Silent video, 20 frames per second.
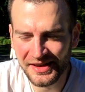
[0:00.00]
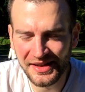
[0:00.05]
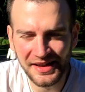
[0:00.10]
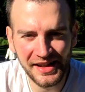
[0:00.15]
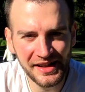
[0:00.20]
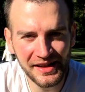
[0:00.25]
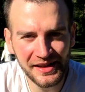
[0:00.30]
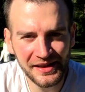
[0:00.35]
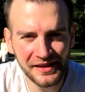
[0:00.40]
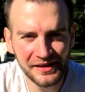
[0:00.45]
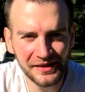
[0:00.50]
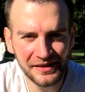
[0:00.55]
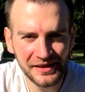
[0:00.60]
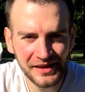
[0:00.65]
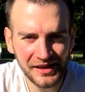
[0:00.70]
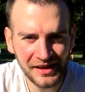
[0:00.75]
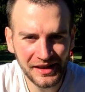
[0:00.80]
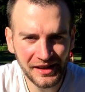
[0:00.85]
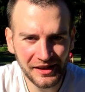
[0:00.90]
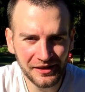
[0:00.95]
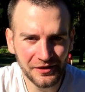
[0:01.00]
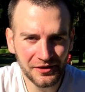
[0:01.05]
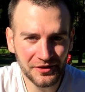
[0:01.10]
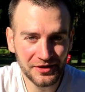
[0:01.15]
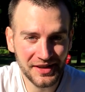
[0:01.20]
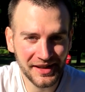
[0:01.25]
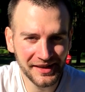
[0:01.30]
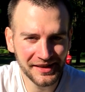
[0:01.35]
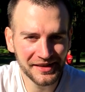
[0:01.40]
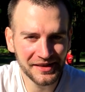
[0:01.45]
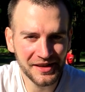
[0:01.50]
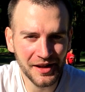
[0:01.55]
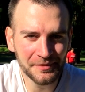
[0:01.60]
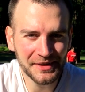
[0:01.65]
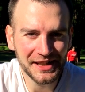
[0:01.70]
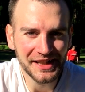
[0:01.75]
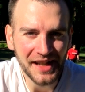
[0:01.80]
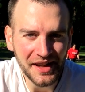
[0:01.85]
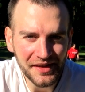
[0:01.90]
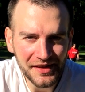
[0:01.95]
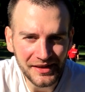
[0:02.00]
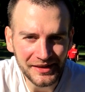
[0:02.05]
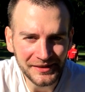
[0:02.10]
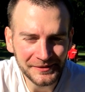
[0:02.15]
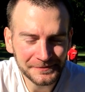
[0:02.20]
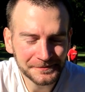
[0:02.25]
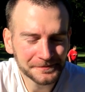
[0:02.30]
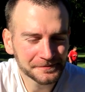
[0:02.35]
see it all starting to come together.